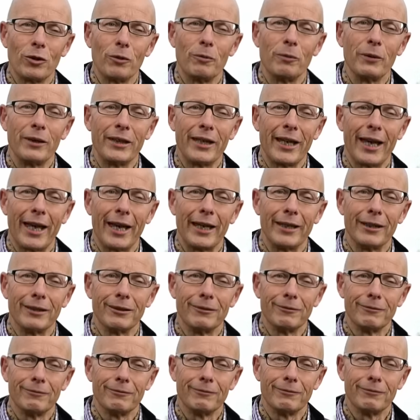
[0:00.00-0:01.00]
job we can.
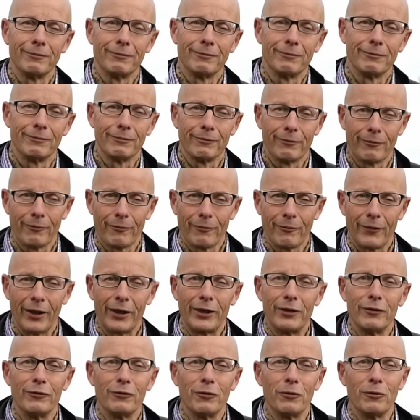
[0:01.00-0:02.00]

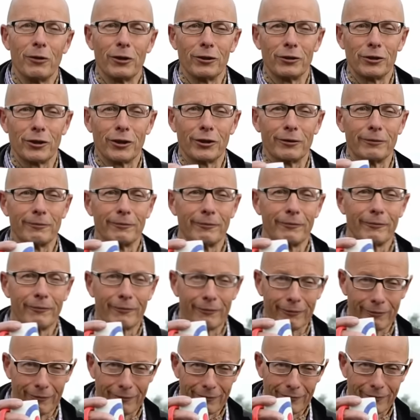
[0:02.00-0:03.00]
Thank you for watching.
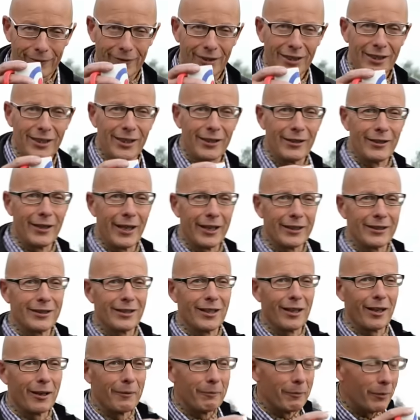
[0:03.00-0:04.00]
See you next
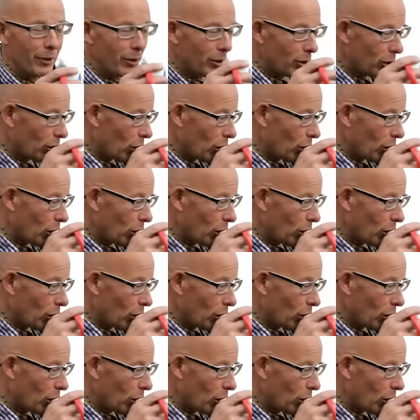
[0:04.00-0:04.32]
time.